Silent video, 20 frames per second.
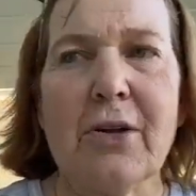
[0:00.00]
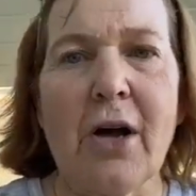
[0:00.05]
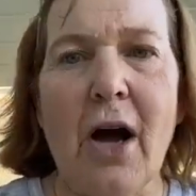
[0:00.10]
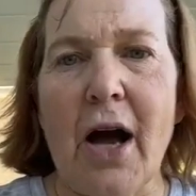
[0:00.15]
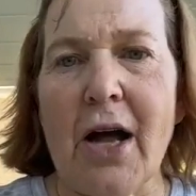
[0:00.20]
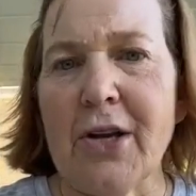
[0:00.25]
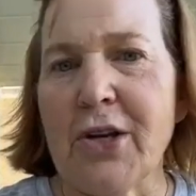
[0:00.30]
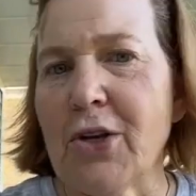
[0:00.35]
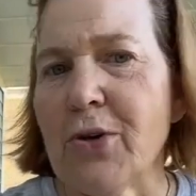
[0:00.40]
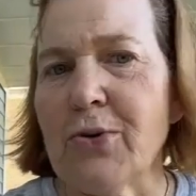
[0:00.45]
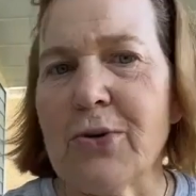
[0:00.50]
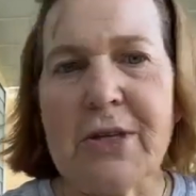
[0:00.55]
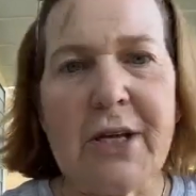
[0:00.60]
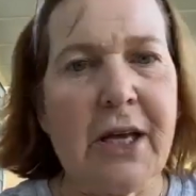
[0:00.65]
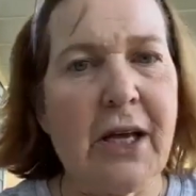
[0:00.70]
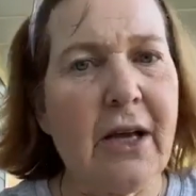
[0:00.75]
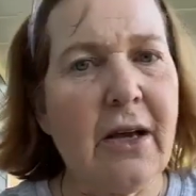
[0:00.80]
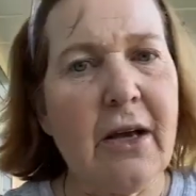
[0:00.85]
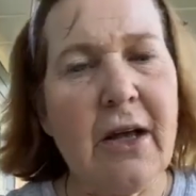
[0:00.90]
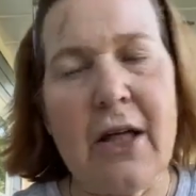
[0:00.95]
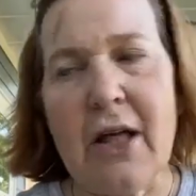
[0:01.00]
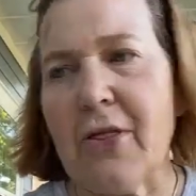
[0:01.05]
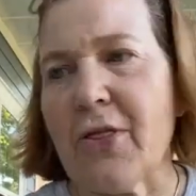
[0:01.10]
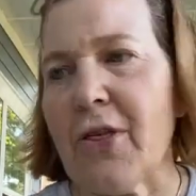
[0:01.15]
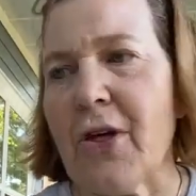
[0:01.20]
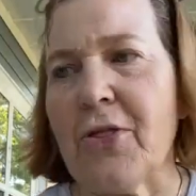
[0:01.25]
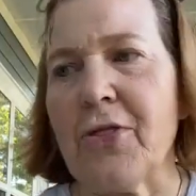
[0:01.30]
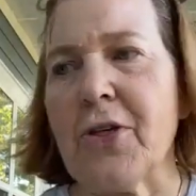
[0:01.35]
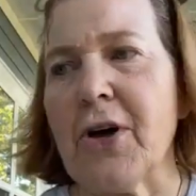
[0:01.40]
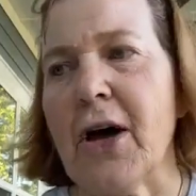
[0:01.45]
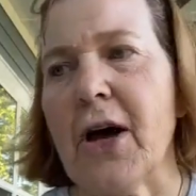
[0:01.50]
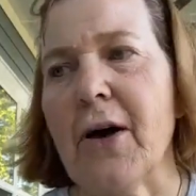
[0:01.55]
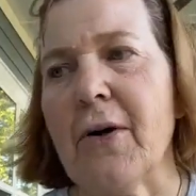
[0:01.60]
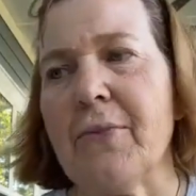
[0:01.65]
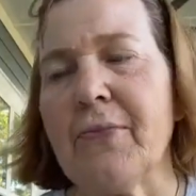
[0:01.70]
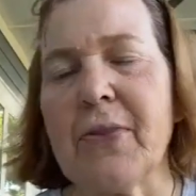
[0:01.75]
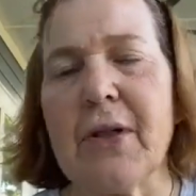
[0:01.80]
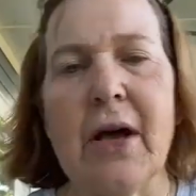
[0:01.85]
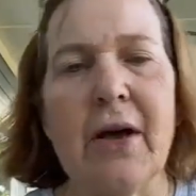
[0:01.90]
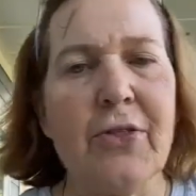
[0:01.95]
God using the
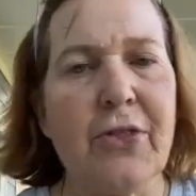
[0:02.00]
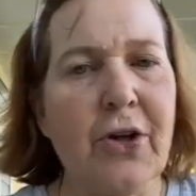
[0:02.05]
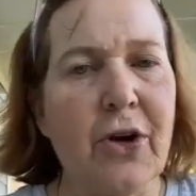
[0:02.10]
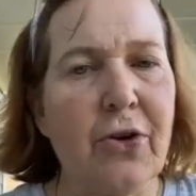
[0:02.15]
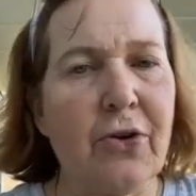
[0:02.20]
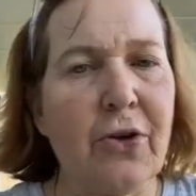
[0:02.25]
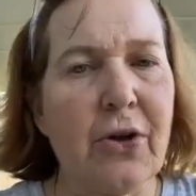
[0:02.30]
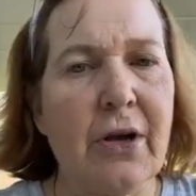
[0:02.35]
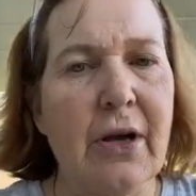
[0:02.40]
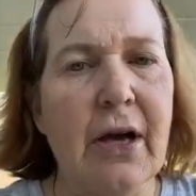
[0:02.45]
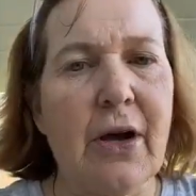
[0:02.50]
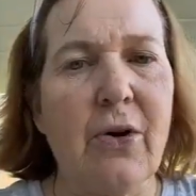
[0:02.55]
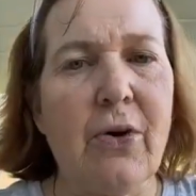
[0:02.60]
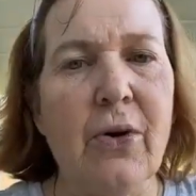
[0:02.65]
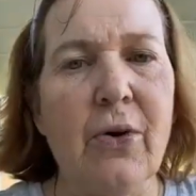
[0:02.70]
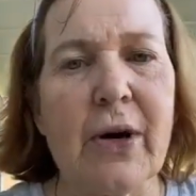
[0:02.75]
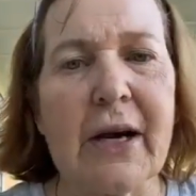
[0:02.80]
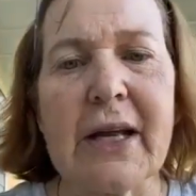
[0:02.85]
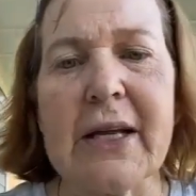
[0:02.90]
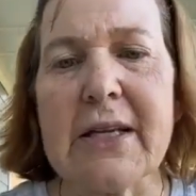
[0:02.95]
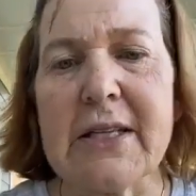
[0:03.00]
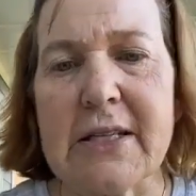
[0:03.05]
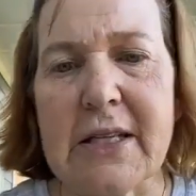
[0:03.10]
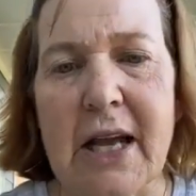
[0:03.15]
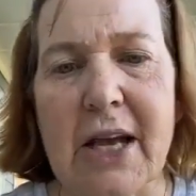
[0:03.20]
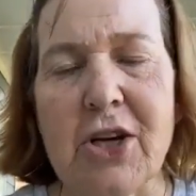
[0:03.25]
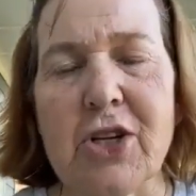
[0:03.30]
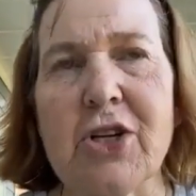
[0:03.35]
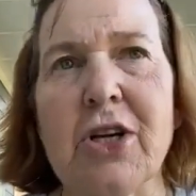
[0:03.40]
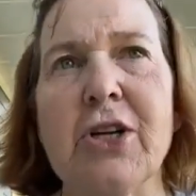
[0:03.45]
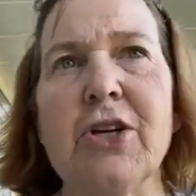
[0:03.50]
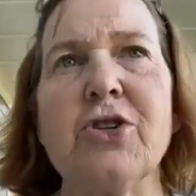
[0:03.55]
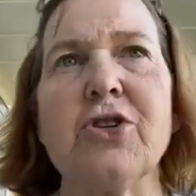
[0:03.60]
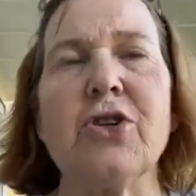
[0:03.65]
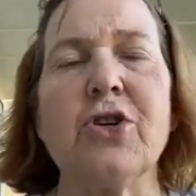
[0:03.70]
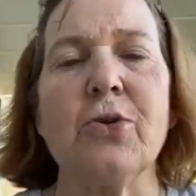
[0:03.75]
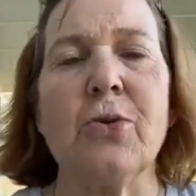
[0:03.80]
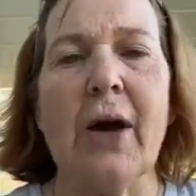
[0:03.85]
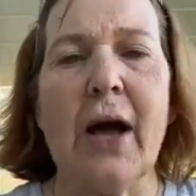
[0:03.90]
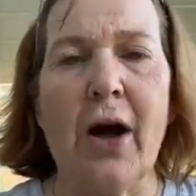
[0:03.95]
the organization
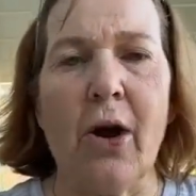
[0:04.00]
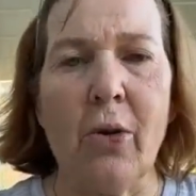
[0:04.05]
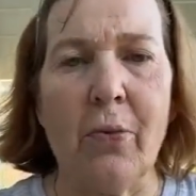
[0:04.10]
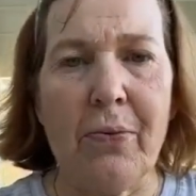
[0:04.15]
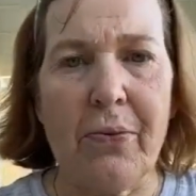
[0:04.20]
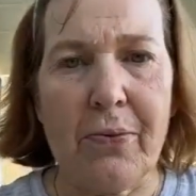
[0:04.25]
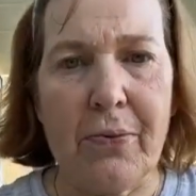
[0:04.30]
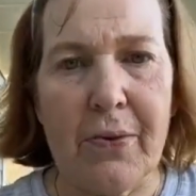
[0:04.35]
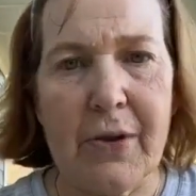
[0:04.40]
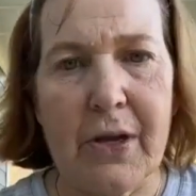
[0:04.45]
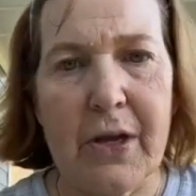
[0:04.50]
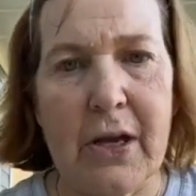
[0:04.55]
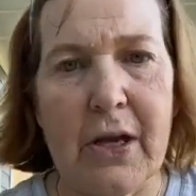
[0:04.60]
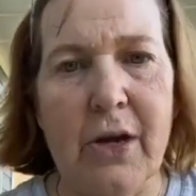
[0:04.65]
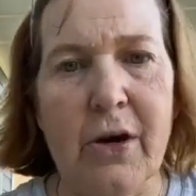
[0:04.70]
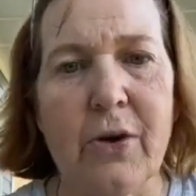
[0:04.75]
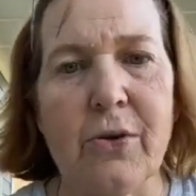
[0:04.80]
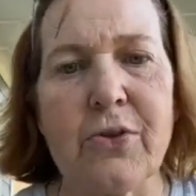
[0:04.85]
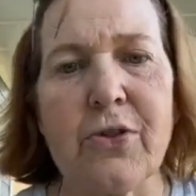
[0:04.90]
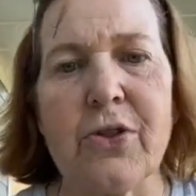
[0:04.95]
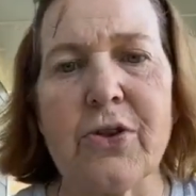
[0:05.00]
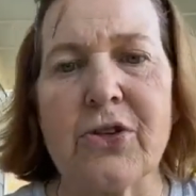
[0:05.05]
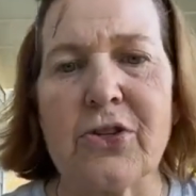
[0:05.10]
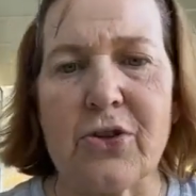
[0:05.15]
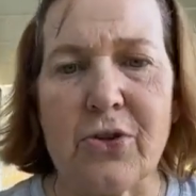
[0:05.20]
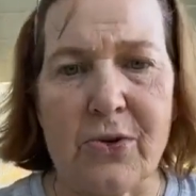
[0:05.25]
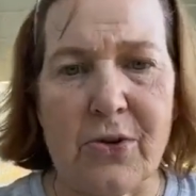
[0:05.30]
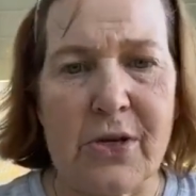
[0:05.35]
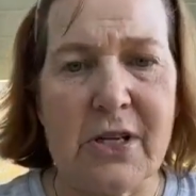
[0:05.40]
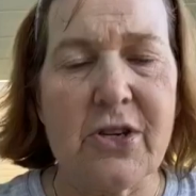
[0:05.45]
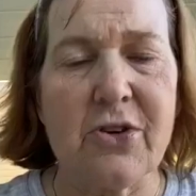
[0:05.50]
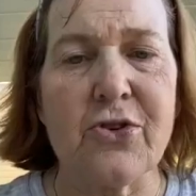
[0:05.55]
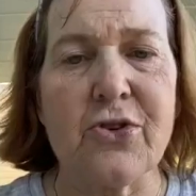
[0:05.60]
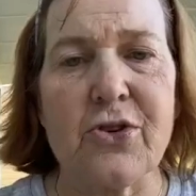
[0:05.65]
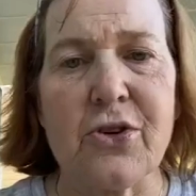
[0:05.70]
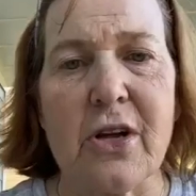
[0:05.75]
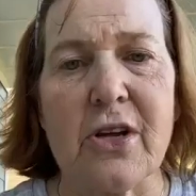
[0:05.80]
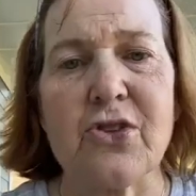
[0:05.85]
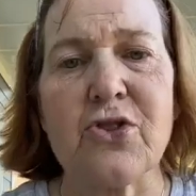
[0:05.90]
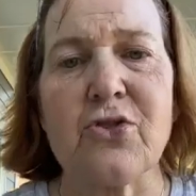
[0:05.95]
to help you know
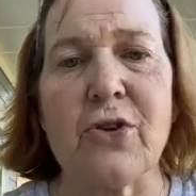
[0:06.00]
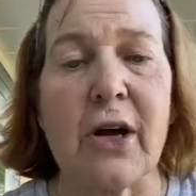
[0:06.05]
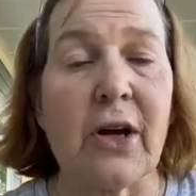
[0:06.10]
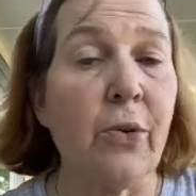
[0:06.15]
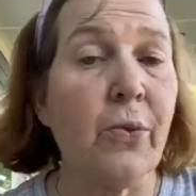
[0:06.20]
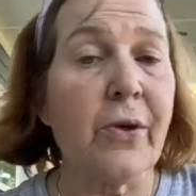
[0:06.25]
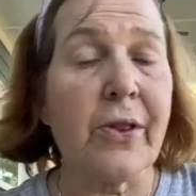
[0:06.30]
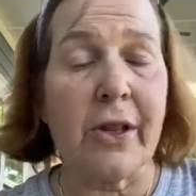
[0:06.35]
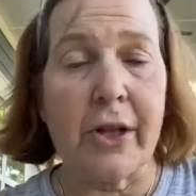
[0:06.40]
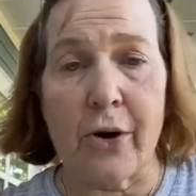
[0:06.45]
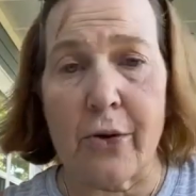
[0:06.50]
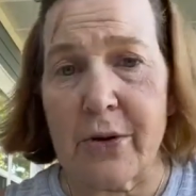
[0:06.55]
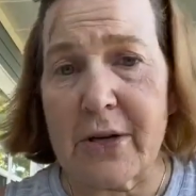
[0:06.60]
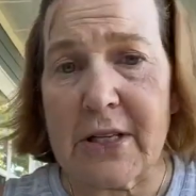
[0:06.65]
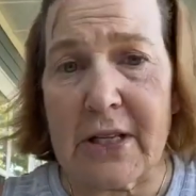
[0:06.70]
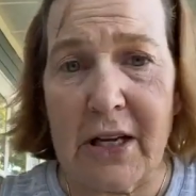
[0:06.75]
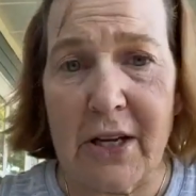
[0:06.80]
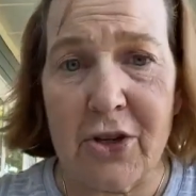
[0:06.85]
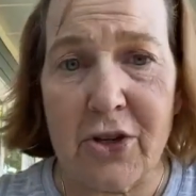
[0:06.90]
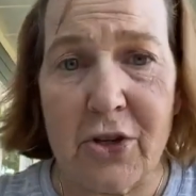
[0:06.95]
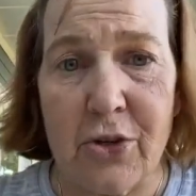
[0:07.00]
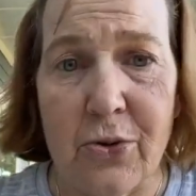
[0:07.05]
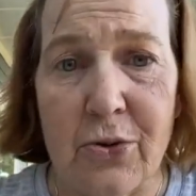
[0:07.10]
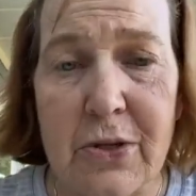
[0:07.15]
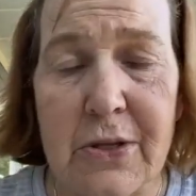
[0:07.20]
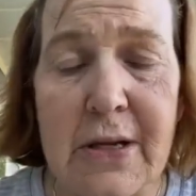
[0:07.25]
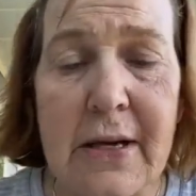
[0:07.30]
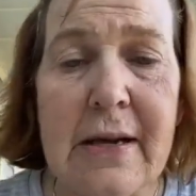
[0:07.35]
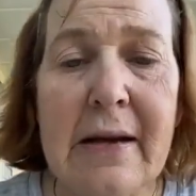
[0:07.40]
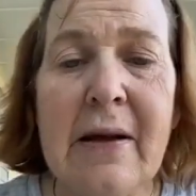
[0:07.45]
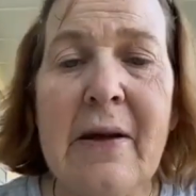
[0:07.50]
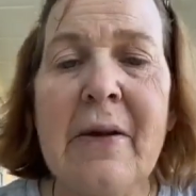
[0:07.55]
students struggle with literacy issues